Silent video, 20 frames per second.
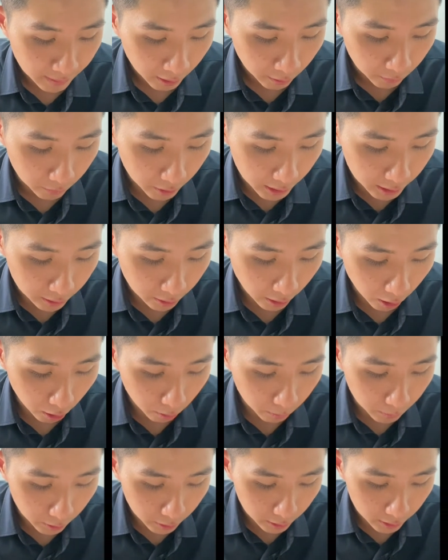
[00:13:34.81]
We need to
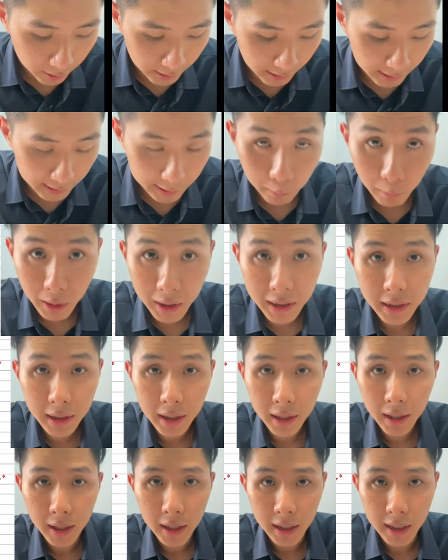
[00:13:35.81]
output list1
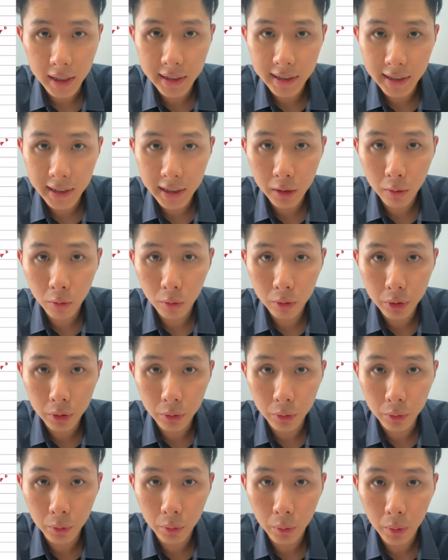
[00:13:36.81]
is equal
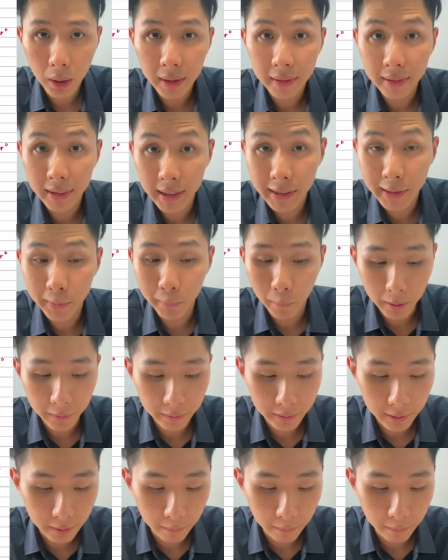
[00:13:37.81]
to list1,